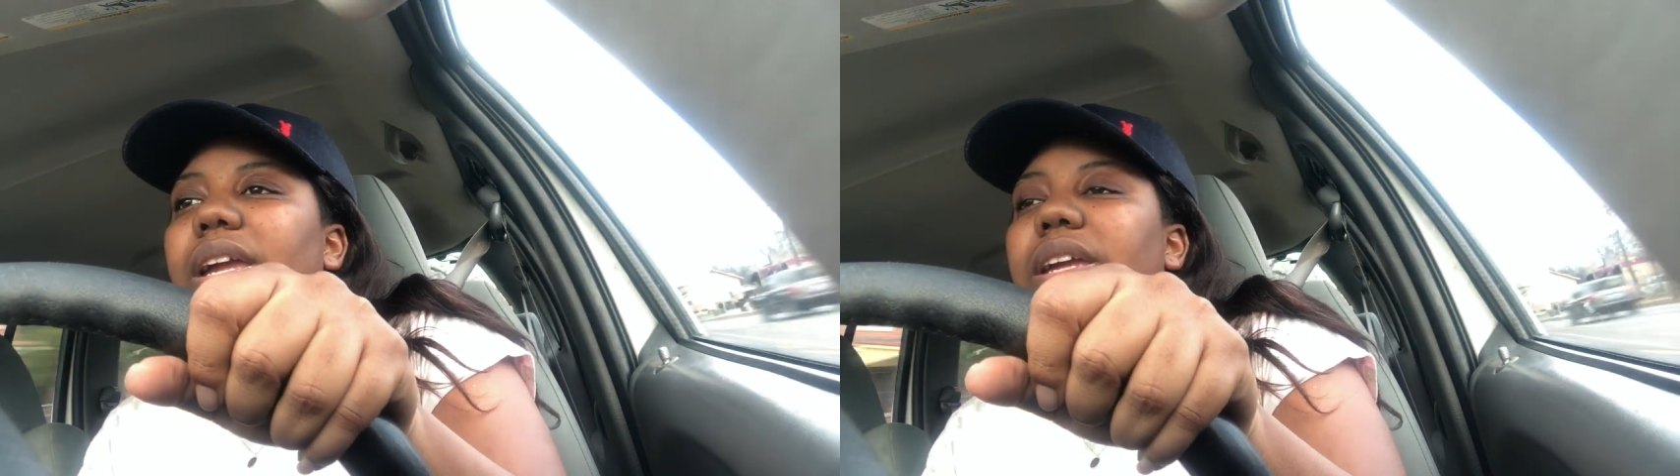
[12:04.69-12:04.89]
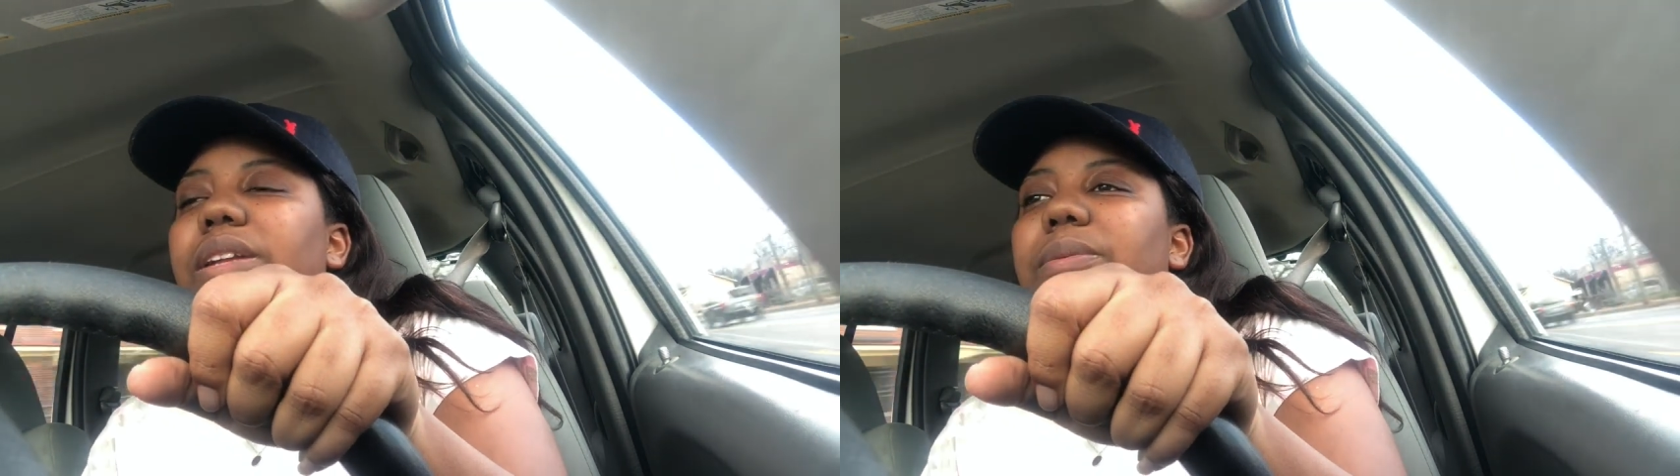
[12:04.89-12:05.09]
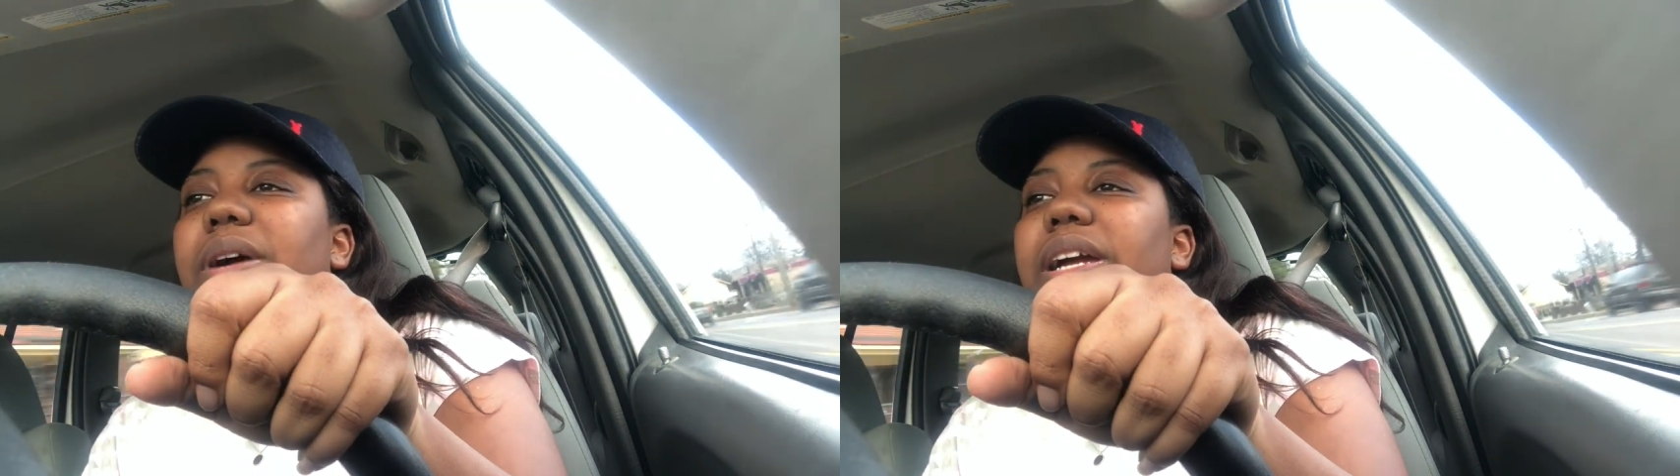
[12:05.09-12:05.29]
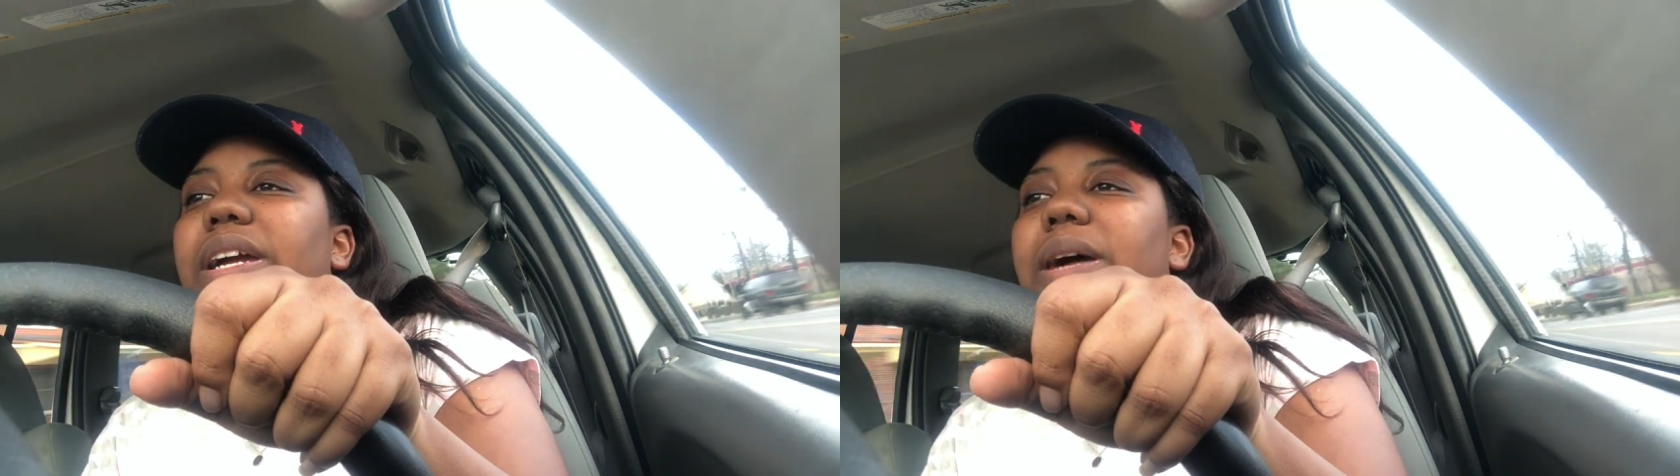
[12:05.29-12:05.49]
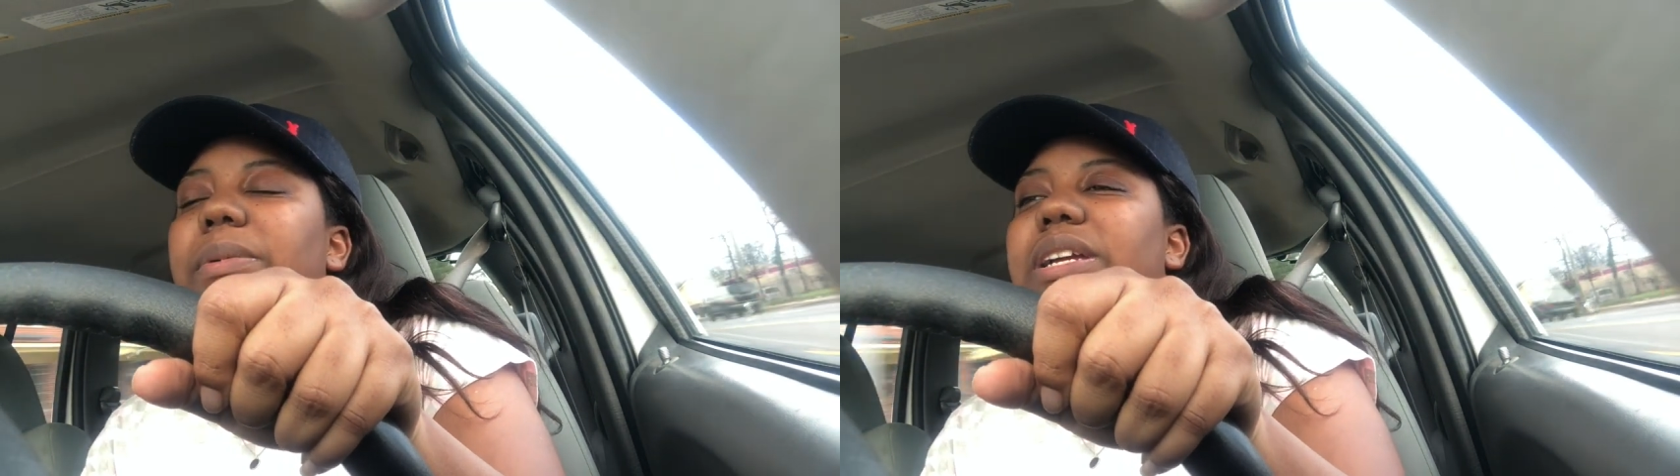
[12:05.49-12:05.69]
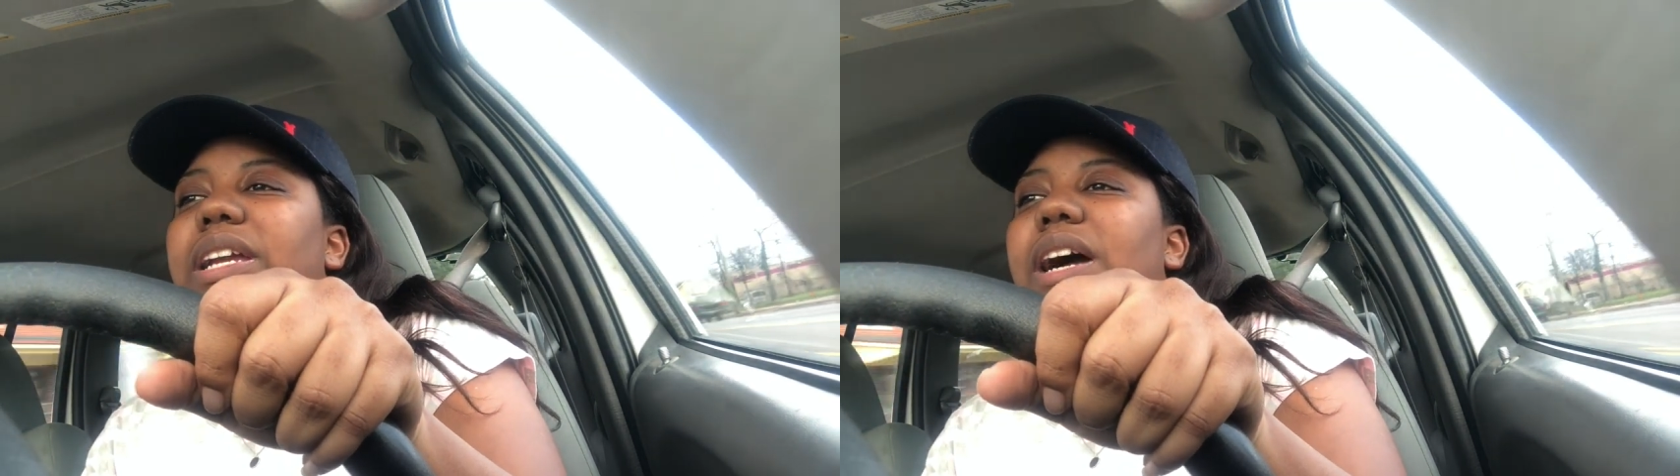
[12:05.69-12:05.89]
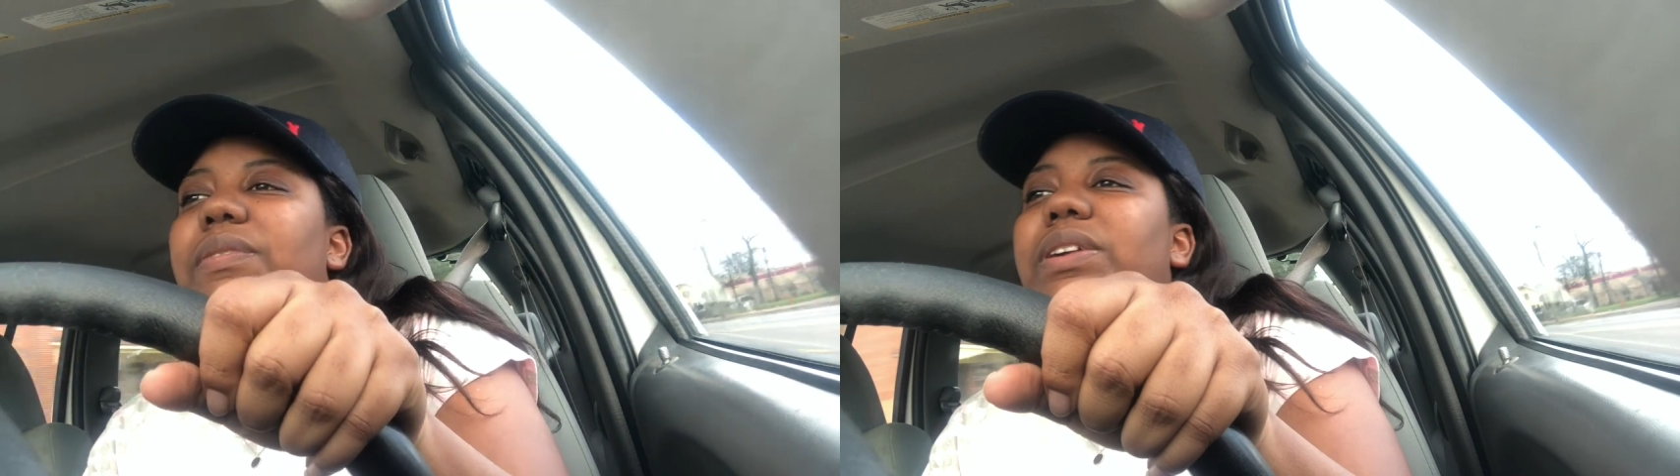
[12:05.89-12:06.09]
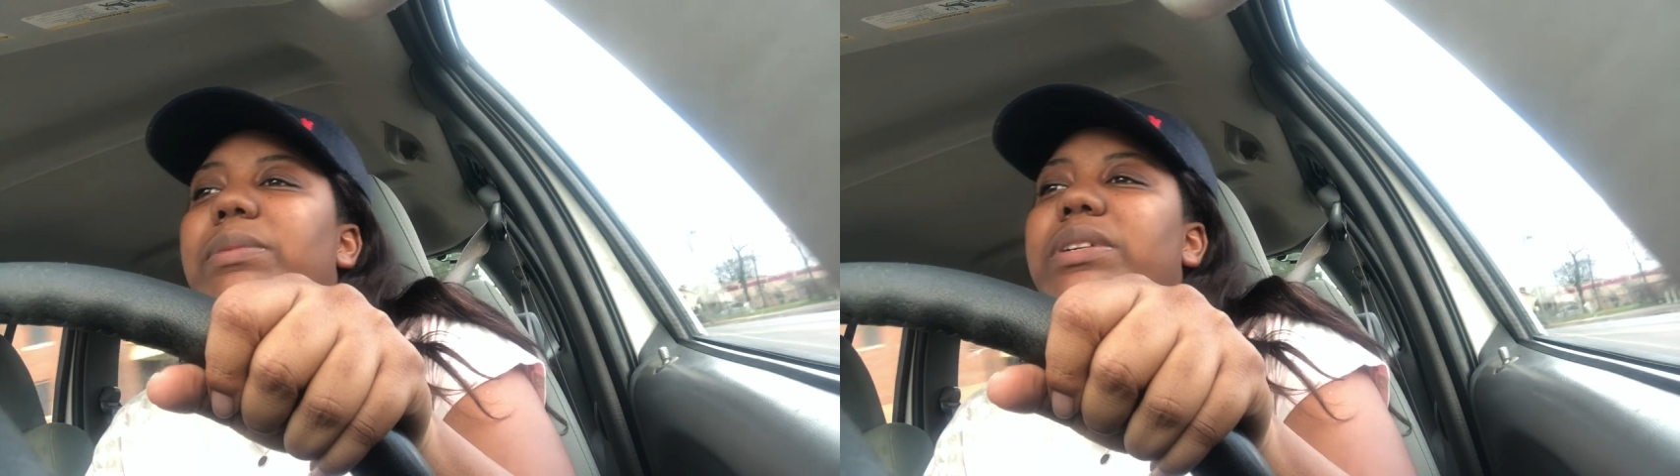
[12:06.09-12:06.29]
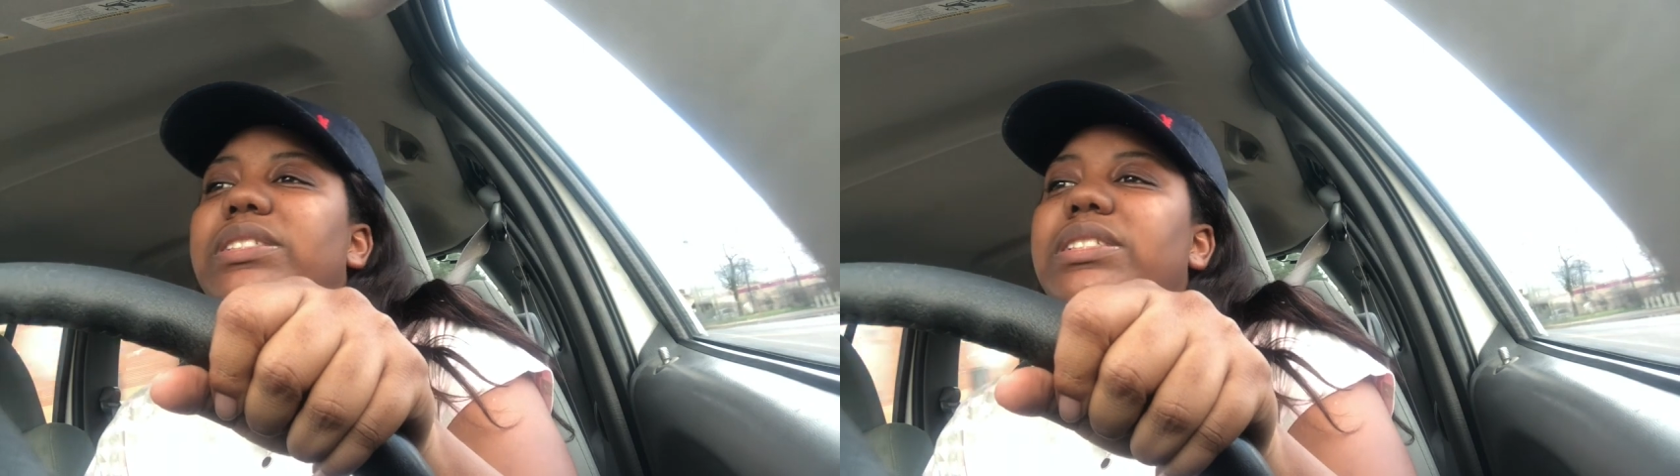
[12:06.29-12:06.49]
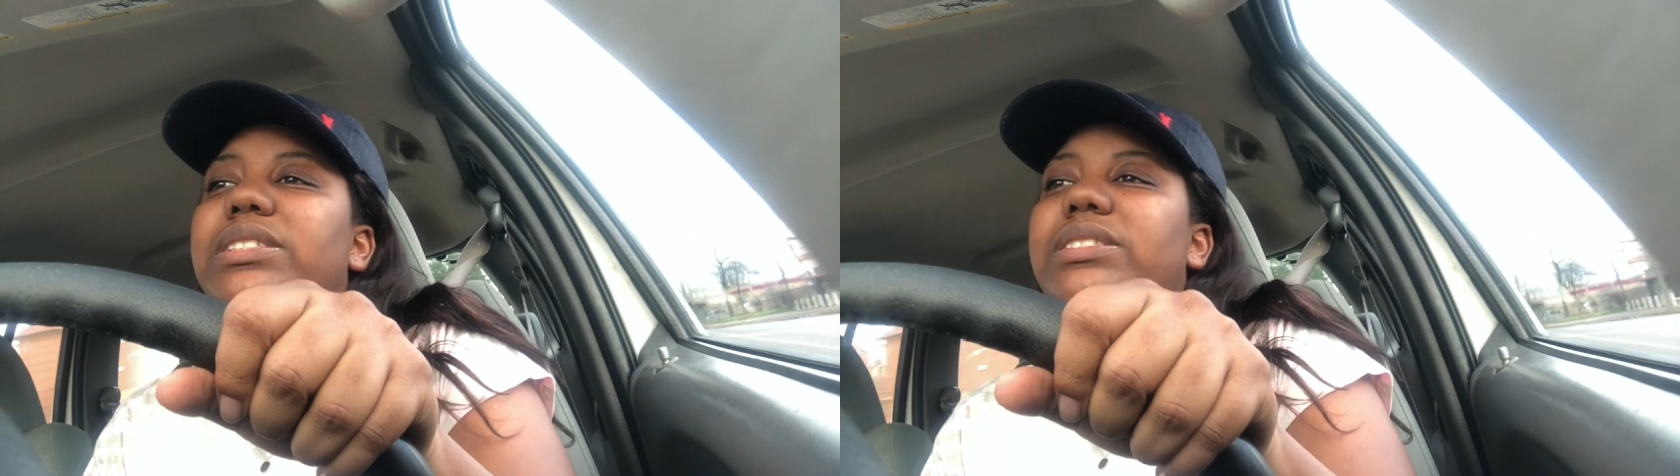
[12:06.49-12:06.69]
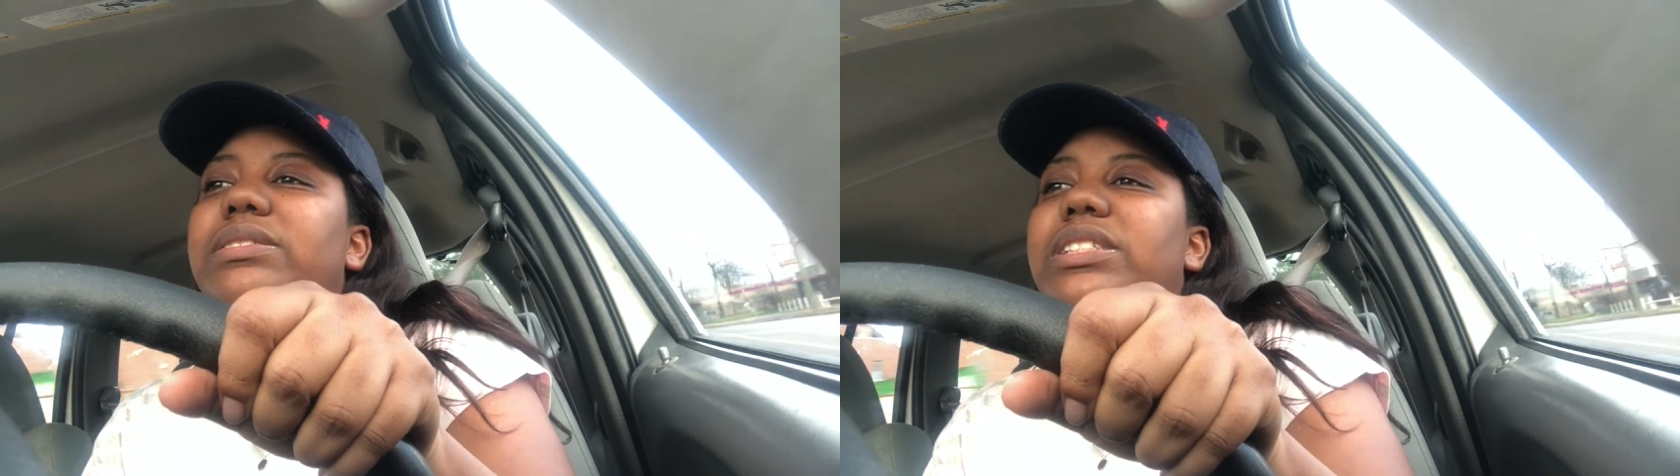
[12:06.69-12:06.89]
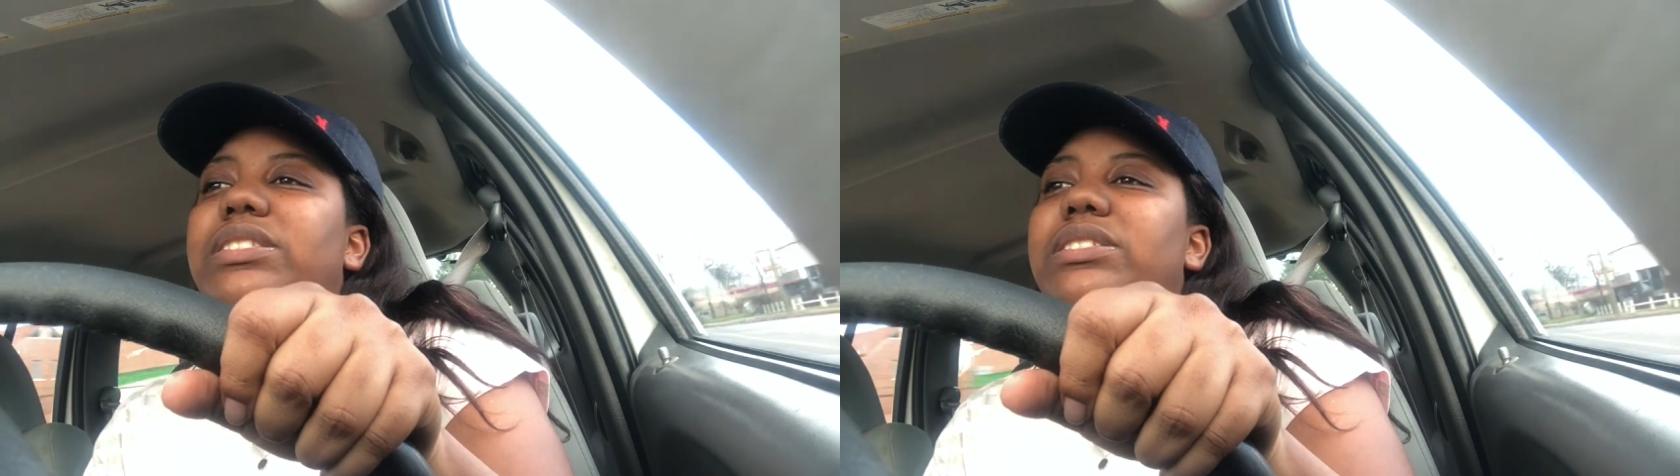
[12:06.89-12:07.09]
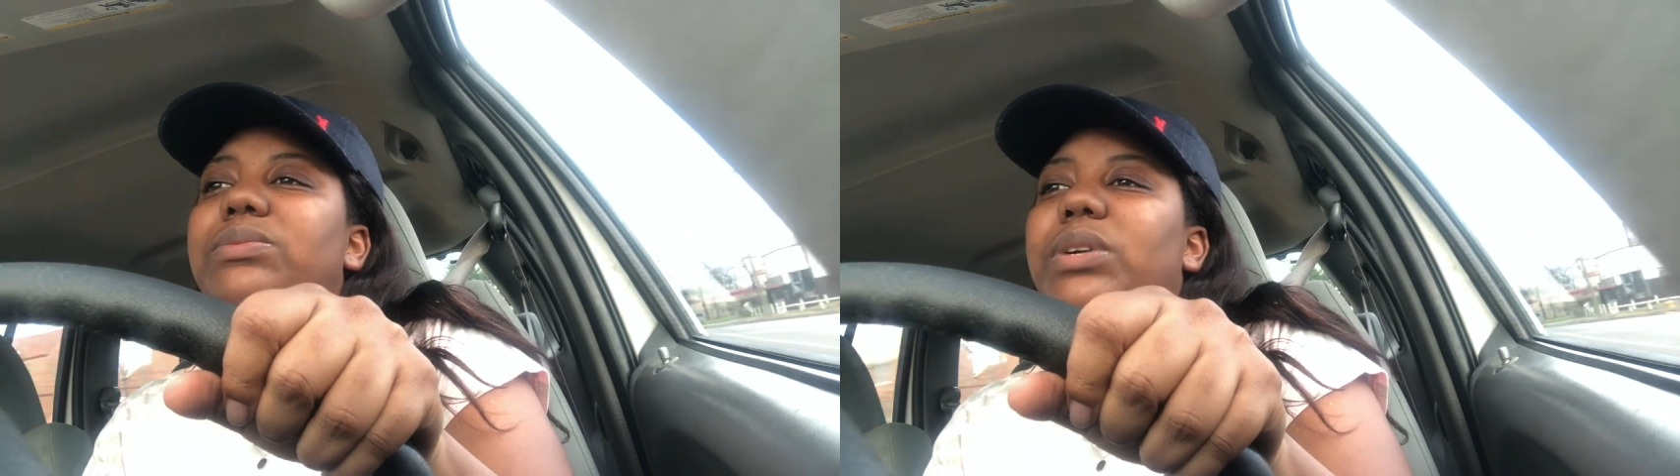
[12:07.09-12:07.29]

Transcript: Anyway, I'm gonna get off here because this is